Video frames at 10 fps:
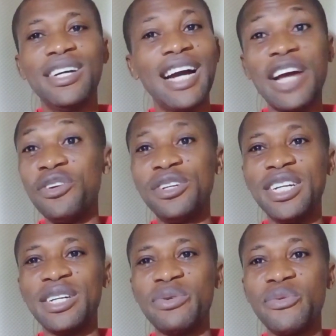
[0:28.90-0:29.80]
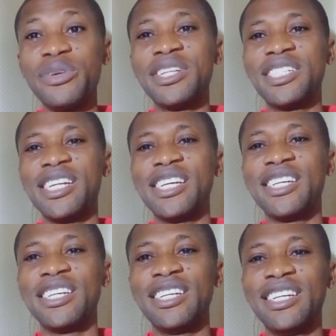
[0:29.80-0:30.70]
Another will
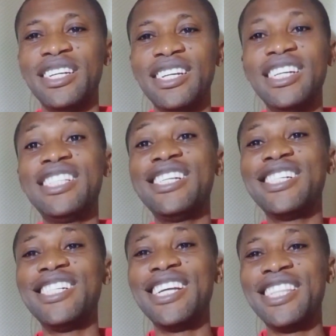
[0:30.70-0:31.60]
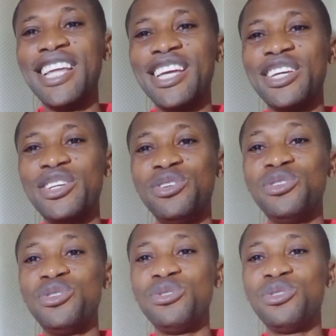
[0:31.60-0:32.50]
say, it is the day you
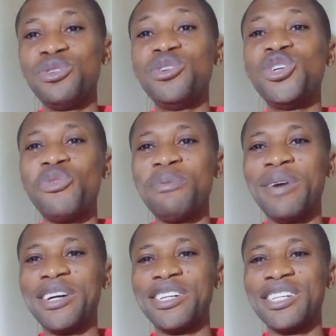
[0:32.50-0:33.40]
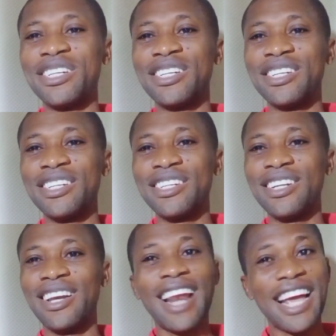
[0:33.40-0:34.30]
choose who you will marry.
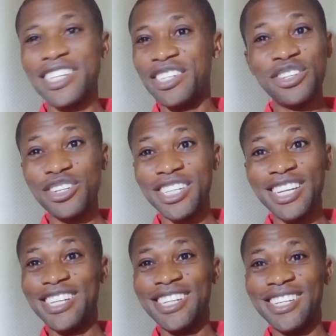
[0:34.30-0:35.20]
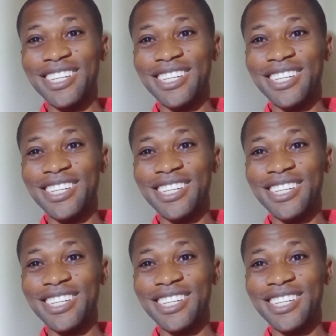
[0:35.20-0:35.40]
Like seriously?